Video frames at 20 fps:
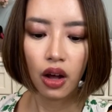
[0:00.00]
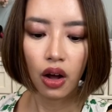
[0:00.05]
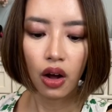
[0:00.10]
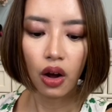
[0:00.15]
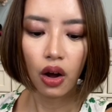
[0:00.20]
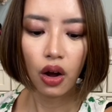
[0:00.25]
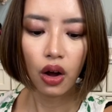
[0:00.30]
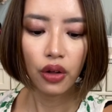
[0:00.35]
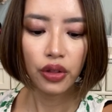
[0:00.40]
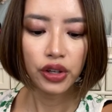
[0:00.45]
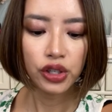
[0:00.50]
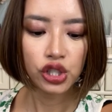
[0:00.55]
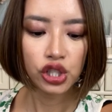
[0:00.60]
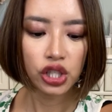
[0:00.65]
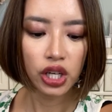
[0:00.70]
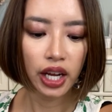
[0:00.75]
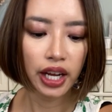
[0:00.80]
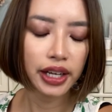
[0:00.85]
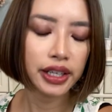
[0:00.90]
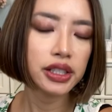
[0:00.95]
All the
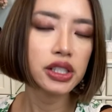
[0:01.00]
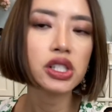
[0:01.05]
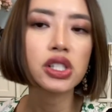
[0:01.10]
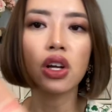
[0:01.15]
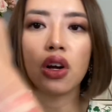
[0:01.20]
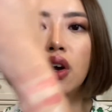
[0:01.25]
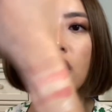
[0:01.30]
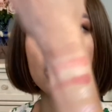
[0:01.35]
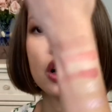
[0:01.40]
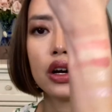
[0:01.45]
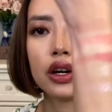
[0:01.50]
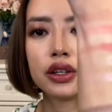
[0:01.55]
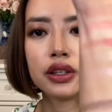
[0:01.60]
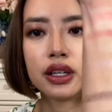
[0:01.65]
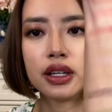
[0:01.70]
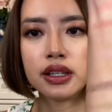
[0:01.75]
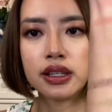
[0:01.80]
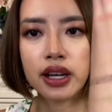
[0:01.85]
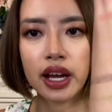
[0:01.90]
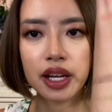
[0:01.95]
shades on
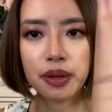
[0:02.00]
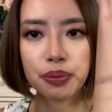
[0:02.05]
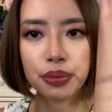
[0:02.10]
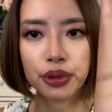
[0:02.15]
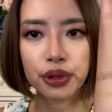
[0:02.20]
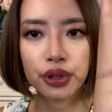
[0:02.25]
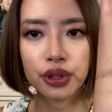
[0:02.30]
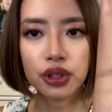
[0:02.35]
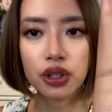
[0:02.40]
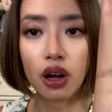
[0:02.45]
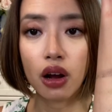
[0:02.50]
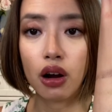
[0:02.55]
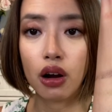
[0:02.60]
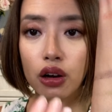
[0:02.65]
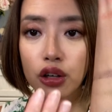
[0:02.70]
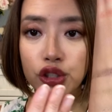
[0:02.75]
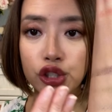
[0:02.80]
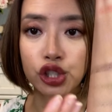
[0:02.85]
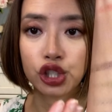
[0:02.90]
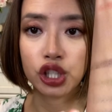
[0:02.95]
Nightbird
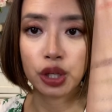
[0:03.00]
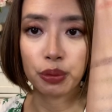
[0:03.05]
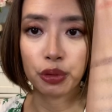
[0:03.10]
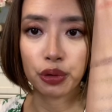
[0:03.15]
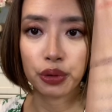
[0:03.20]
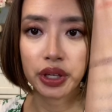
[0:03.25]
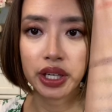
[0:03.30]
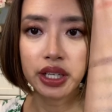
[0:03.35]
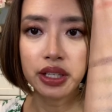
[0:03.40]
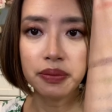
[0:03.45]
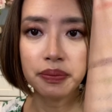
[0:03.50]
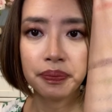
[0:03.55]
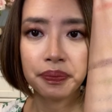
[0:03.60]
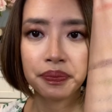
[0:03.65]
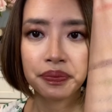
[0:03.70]
are shimmery.